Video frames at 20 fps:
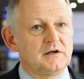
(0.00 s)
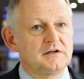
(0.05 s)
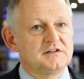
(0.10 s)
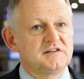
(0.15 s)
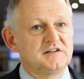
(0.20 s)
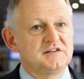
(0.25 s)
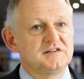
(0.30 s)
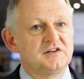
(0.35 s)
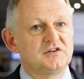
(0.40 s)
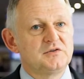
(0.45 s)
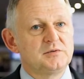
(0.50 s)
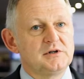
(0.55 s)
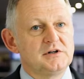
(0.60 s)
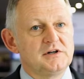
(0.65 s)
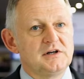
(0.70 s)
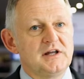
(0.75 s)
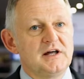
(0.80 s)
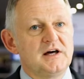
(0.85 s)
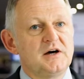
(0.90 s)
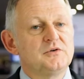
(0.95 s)
Since it
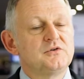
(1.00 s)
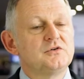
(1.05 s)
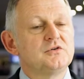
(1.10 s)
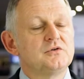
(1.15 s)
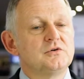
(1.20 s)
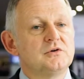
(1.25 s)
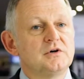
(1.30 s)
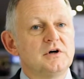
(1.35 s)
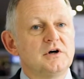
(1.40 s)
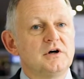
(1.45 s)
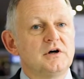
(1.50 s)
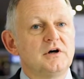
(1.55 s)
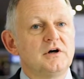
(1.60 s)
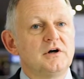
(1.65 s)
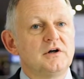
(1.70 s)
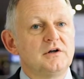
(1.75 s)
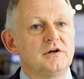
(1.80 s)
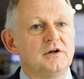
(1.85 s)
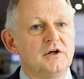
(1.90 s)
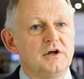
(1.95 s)
will allow
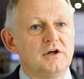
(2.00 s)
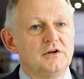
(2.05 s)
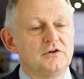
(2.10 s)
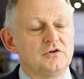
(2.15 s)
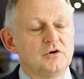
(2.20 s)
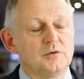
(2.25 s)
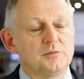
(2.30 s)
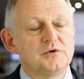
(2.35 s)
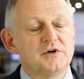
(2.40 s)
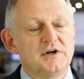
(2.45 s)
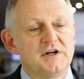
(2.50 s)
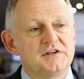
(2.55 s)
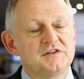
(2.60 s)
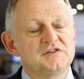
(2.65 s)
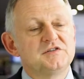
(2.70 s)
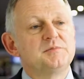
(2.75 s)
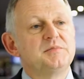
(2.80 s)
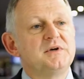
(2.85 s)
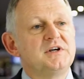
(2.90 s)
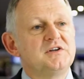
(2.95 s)
to upgrade the
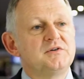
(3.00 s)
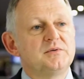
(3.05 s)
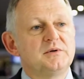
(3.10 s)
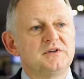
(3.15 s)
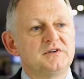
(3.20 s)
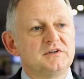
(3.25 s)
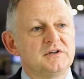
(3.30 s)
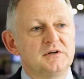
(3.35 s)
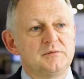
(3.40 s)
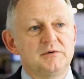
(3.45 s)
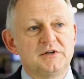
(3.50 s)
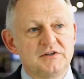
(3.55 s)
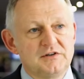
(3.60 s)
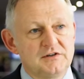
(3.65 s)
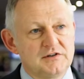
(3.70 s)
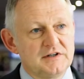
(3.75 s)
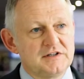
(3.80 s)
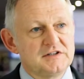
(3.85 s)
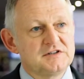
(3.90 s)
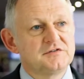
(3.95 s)
speed with
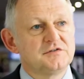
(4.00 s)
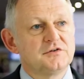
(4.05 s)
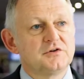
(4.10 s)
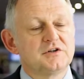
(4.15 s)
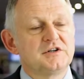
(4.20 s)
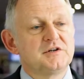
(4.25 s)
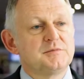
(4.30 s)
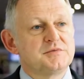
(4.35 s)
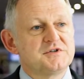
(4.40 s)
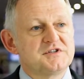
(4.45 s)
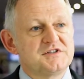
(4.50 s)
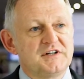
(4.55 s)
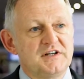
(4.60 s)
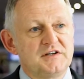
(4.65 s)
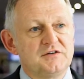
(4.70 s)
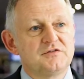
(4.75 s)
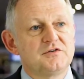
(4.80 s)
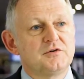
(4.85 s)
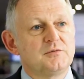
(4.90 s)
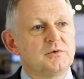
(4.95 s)
at least
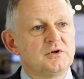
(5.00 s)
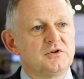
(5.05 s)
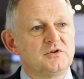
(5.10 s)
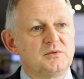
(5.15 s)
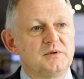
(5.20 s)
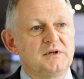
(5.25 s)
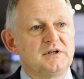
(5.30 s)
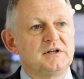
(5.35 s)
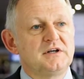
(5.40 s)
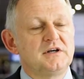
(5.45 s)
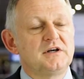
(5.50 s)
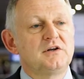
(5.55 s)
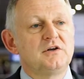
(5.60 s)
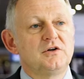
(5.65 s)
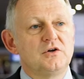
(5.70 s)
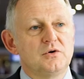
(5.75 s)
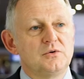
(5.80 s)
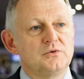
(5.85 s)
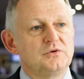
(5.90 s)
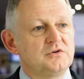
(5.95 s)
40% from what we
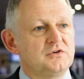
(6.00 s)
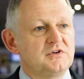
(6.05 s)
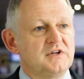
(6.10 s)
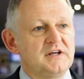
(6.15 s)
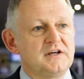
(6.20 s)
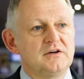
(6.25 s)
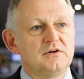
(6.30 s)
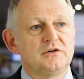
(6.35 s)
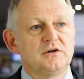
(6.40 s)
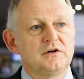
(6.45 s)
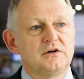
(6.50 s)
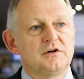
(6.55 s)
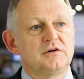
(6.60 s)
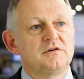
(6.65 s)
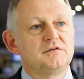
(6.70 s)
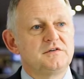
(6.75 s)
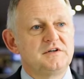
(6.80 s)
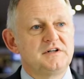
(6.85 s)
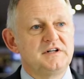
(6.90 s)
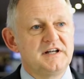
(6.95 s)
know today on our
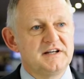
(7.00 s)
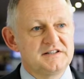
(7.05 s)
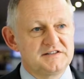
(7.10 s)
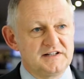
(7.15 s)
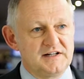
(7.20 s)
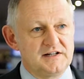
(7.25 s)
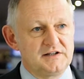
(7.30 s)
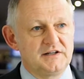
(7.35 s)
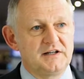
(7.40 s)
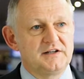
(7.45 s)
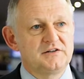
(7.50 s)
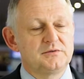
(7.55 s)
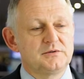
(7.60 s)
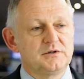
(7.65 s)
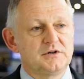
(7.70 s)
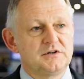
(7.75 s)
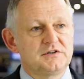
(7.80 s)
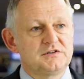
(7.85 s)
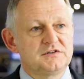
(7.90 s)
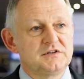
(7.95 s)
VDSL
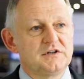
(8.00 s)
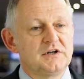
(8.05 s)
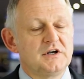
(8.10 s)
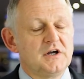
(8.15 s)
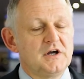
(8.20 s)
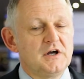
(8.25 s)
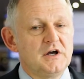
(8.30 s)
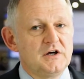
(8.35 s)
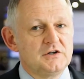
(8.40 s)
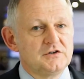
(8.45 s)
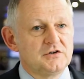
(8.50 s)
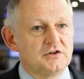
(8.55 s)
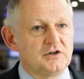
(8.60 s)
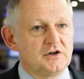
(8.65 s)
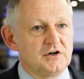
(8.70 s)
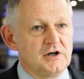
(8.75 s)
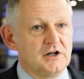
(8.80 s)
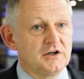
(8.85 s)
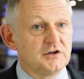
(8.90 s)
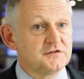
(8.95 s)
networks. So
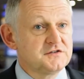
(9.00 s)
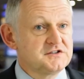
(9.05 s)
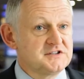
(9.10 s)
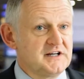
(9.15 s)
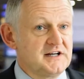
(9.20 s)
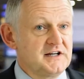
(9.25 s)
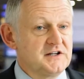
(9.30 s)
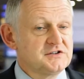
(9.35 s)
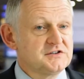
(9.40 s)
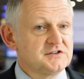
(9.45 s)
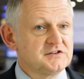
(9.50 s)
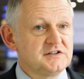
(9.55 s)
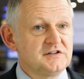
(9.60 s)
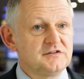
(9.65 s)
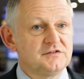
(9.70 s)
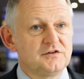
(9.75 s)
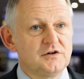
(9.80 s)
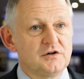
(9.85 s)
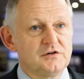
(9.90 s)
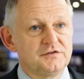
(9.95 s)
there are a lot of challenges
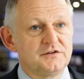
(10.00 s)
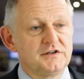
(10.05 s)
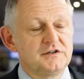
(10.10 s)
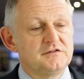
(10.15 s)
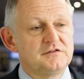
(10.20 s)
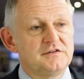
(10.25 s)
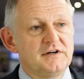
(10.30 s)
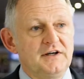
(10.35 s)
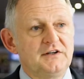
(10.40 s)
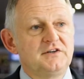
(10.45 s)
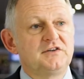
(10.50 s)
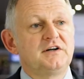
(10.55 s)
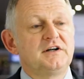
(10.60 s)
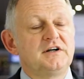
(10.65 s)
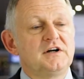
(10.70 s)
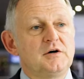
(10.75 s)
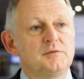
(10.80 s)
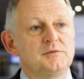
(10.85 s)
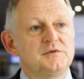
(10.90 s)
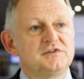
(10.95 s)
involved in
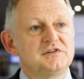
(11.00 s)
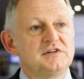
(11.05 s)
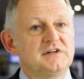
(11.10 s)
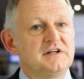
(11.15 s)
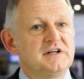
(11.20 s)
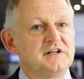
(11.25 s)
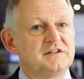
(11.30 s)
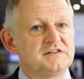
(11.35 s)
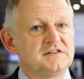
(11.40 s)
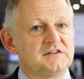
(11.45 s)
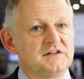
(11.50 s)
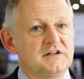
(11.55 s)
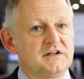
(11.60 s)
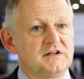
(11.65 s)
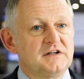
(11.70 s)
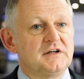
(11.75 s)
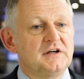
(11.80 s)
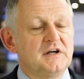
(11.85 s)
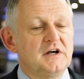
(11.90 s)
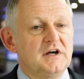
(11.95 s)
vectoring. Obviously, it's
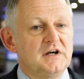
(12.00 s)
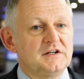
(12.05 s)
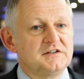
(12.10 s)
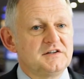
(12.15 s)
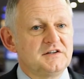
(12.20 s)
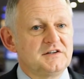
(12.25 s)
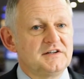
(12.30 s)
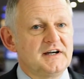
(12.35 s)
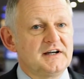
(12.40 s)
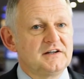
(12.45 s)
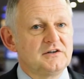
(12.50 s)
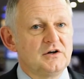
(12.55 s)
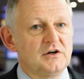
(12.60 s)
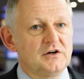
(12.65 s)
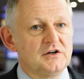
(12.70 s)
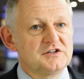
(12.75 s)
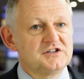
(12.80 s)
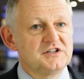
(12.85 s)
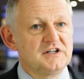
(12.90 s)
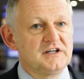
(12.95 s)
a
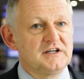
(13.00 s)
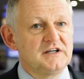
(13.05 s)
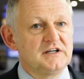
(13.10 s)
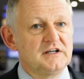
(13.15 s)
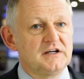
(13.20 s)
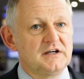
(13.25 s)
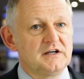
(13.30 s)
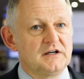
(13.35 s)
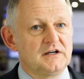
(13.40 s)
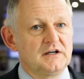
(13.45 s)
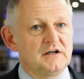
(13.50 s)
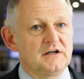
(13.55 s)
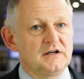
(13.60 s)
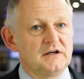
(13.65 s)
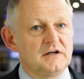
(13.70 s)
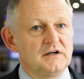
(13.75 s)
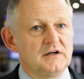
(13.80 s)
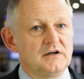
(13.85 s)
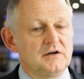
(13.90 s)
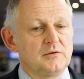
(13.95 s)
technology
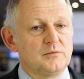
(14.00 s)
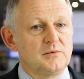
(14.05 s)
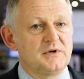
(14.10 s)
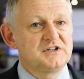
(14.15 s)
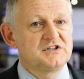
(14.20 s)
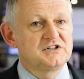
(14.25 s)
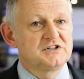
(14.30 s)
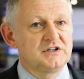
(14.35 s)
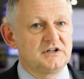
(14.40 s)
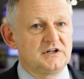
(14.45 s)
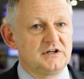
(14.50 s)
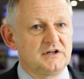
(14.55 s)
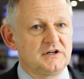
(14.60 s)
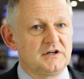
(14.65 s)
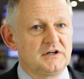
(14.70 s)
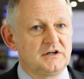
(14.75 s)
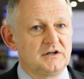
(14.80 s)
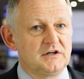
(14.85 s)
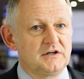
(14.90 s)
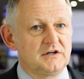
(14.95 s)
which
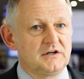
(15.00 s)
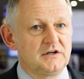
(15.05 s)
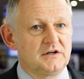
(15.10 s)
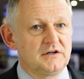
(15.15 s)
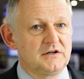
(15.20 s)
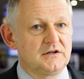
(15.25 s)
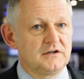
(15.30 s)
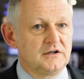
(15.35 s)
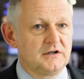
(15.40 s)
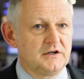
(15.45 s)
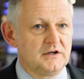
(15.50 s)
I